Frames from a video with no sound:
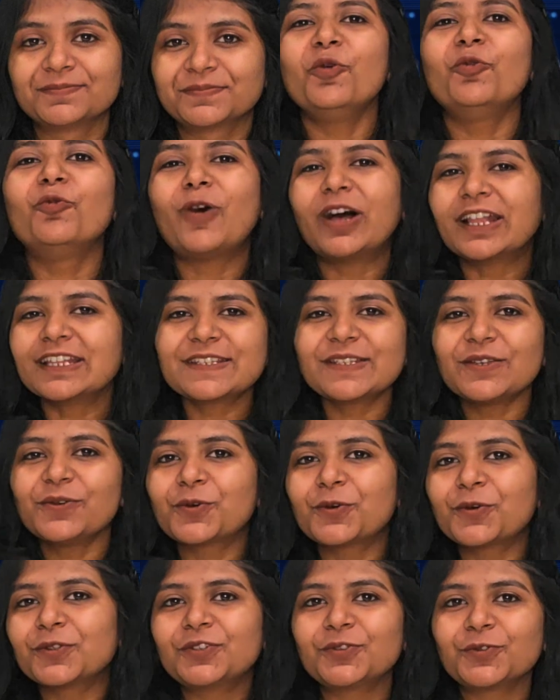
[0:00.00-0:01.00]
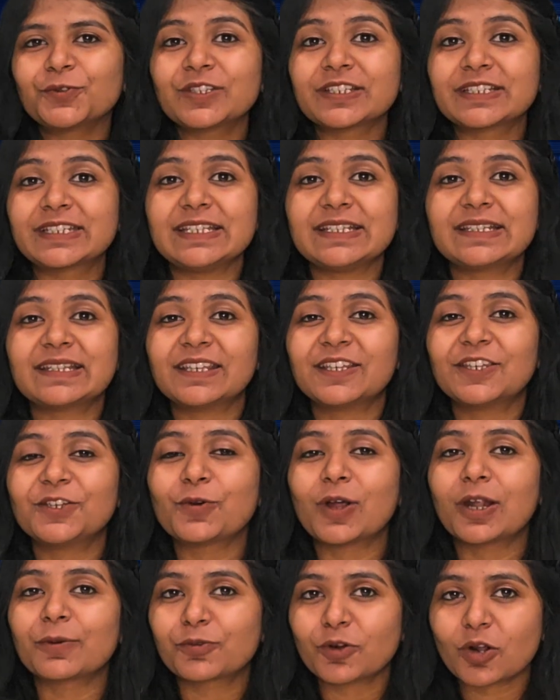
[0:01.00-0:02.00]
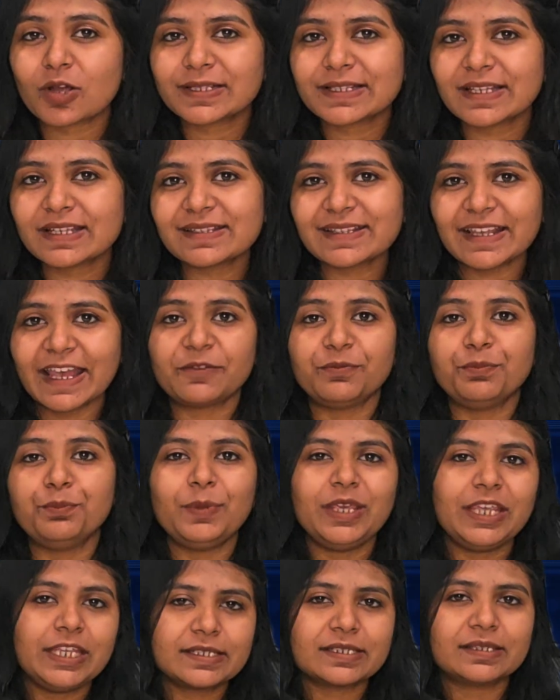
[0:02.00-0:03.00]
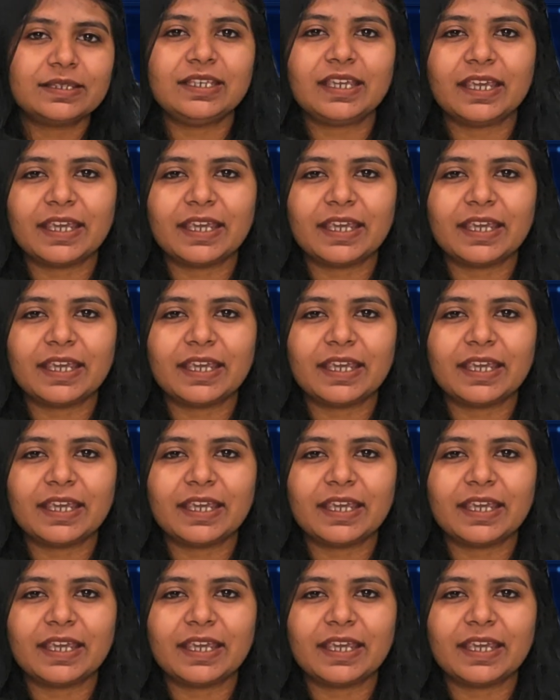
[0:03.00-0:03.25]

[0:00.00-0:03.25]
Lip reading: Once you go through the TCQR process and meet the